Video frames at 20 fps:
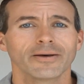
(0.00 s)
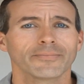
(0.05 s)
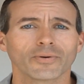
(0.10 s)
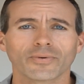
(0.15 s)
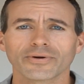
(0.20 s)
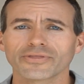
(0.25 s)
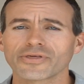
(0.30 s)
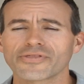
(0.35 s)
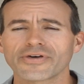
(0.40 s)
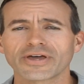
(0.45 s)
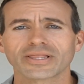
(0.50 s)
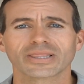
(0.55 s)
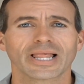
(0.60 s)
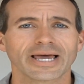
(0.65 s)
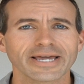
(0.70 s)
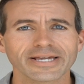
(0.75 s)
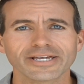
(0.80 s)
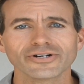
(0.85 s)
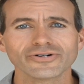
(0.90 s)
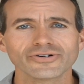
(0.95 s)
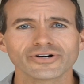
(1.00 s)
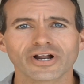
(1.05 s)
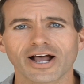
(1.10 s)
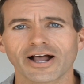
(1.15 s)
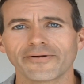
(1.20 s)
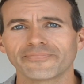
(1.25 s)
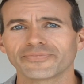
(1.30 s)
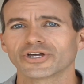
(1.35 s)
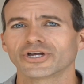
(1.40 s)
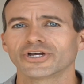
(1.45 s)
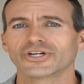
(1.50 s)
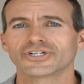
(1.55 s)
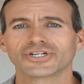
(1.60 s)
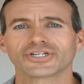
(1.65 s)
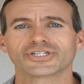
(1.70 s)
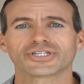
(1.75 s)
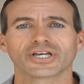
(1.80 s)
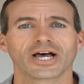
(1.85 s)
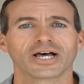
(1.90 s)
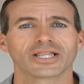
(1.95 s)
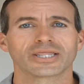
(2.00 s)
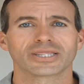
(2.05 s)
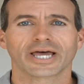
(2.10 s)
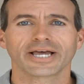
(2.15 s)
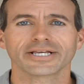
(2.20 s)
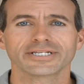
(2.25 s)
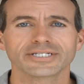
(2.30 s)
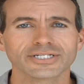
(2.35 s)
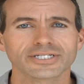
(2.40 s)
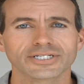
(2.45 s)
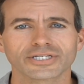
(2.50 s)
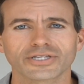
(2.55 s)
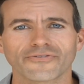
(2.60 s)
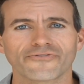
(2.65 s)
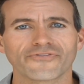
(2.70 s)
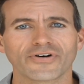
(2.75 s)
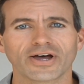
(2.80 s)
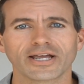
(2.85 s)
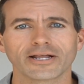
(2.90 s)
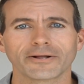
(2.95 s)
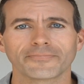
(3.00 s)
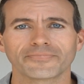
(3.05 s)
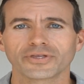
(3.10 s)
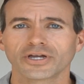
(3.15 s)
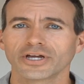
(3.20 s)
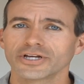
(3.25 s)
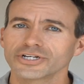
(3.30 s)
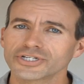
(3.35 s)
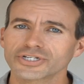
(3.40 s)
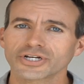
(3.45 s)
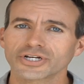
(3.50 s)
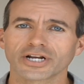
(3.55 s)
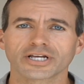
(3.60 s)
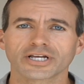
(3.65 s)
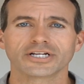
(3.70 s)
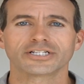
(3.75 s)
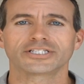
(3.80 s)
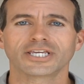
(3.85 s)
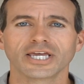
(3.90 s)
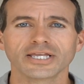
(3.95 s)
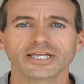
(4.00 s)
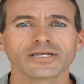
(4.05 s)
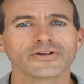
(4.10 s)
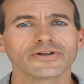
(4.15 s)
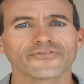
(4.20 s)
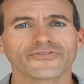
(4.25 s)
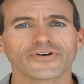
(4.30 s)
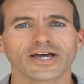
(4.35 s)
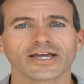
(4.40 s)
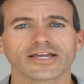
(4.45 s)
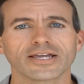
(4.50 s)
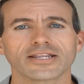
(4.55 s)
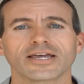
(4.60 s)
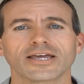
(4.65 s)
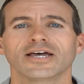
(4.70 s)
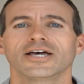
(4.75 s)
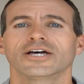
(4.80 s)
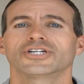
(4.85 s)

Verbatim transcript: But whether they like it or not, She's licensed to fight. She's gonna continue to fight.